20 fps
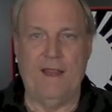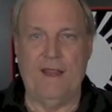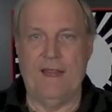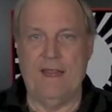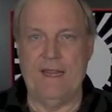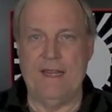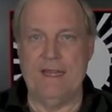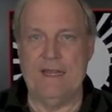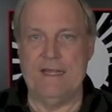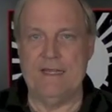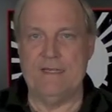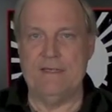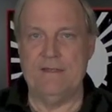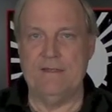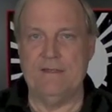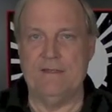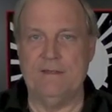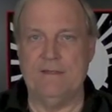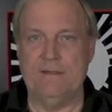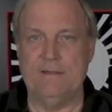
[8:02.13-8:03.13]

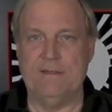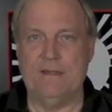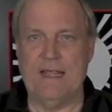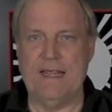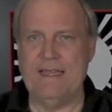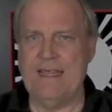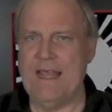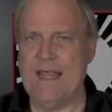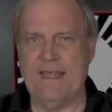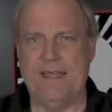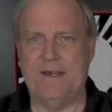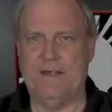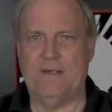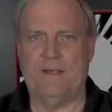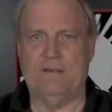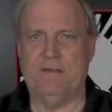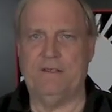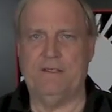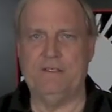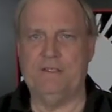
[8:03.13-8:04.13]
And I can't get it
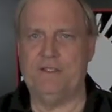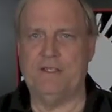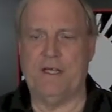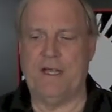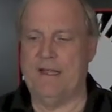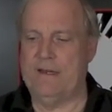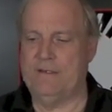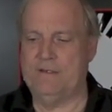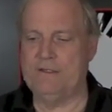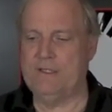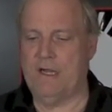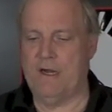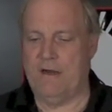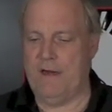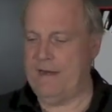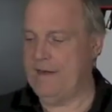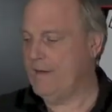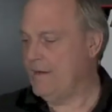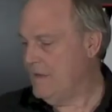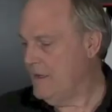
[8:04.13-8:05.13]
all in a shot.
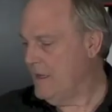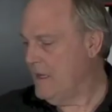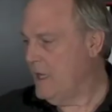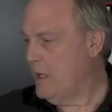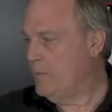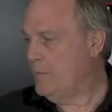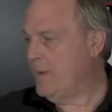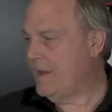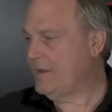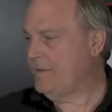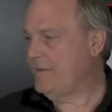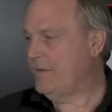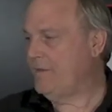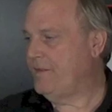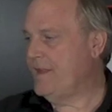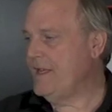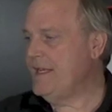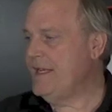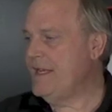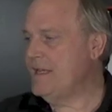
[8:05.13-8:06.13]
Sorry. But the
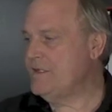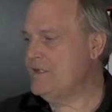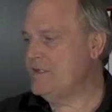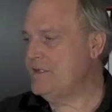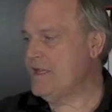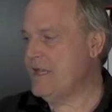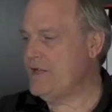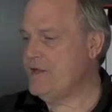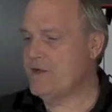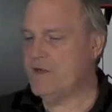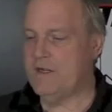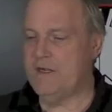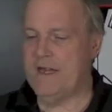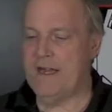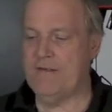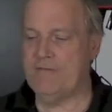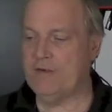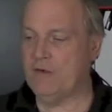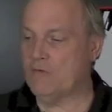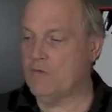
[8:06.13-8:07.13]
thing is that you're going to
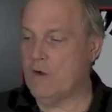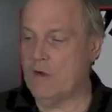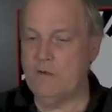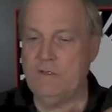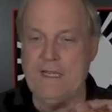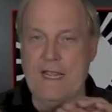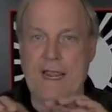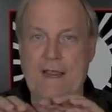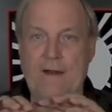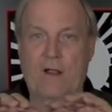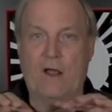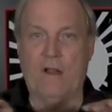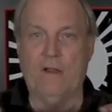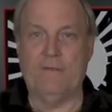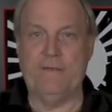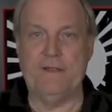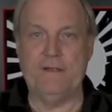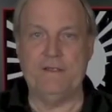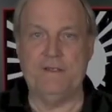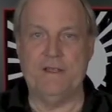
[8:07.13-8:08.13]
have to rotate all
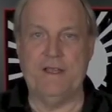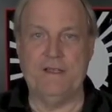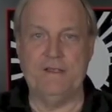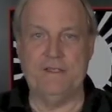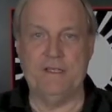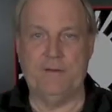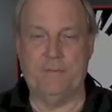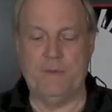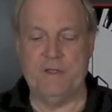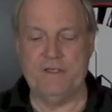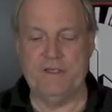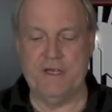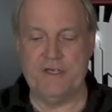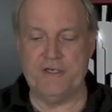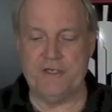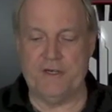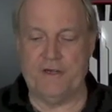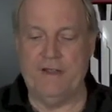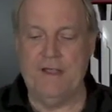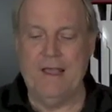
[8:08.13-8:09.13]
these things into
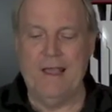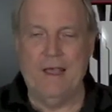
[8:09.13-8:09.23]
position.